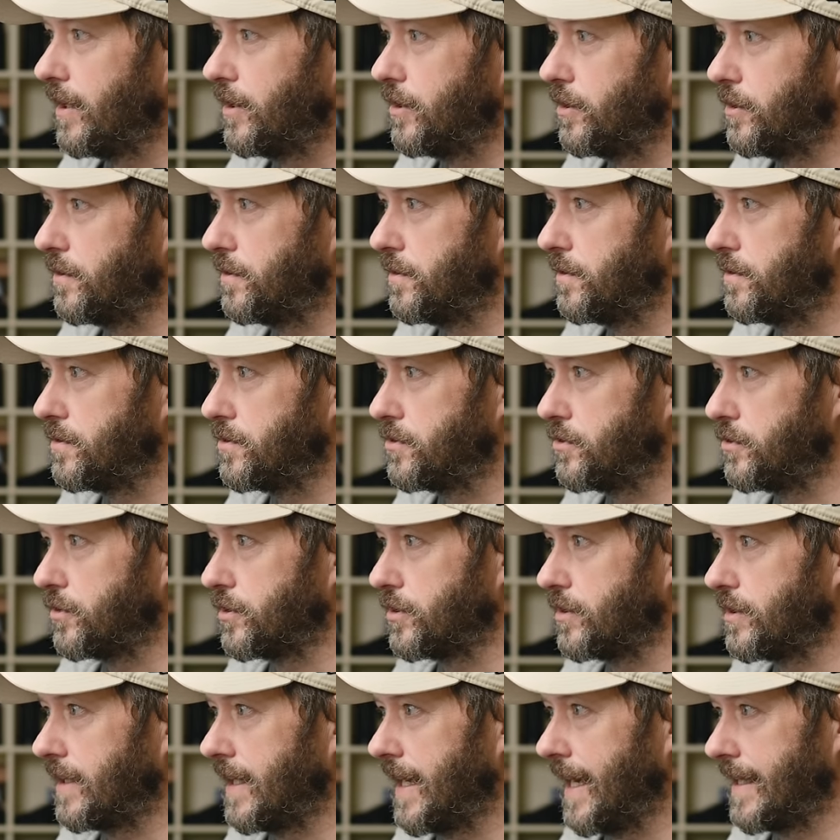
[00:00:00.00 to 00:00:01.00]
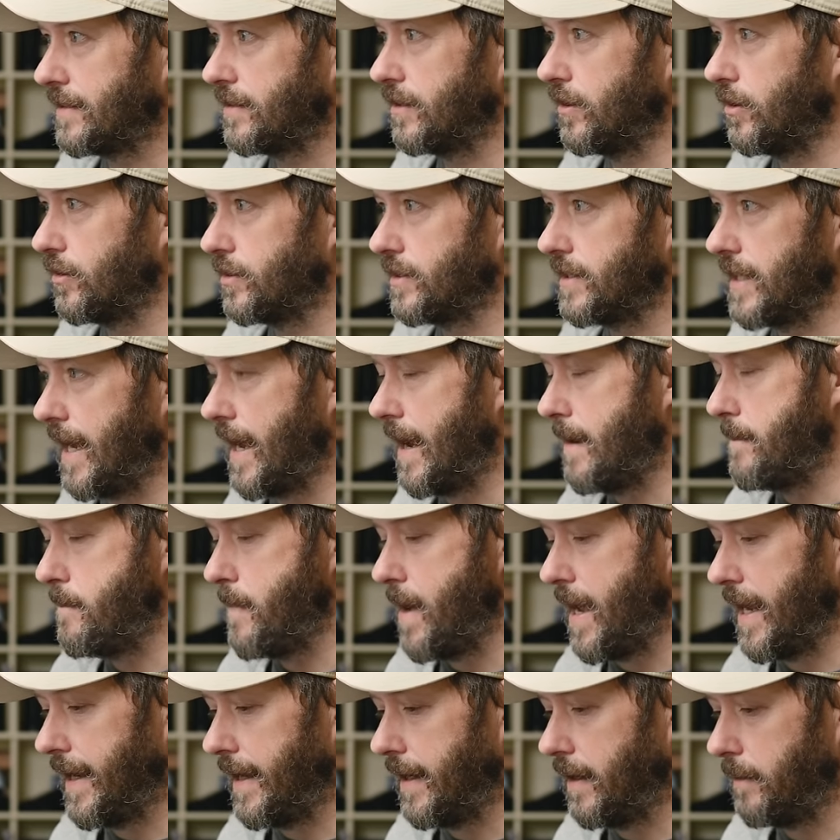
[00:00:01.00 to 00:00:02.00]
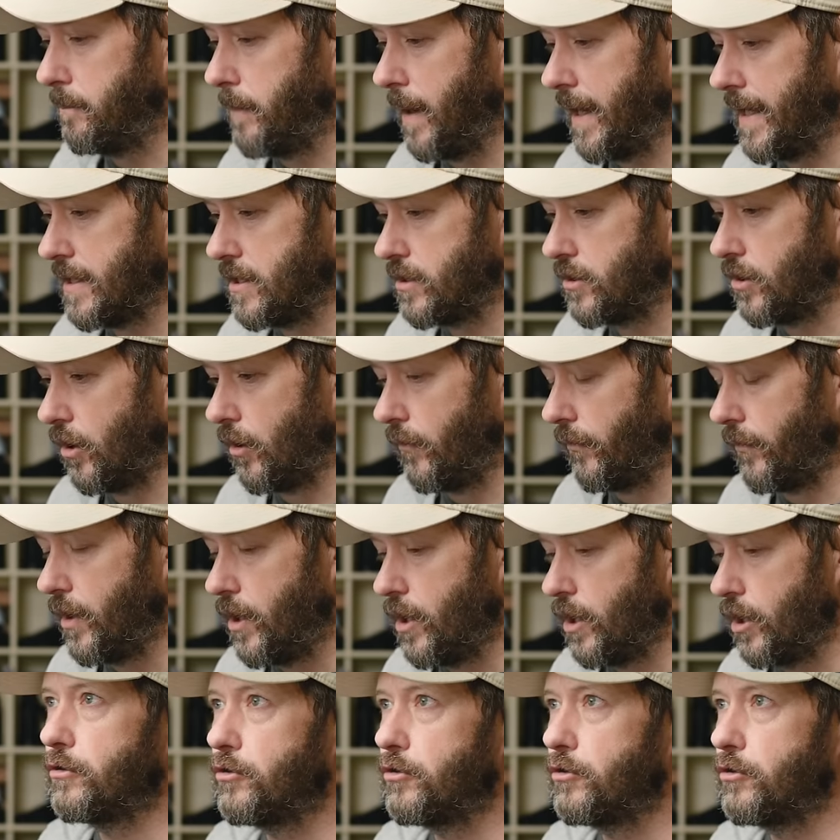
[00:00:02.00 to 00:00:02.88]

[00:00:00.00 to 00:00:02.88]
use just catalogs that I make based on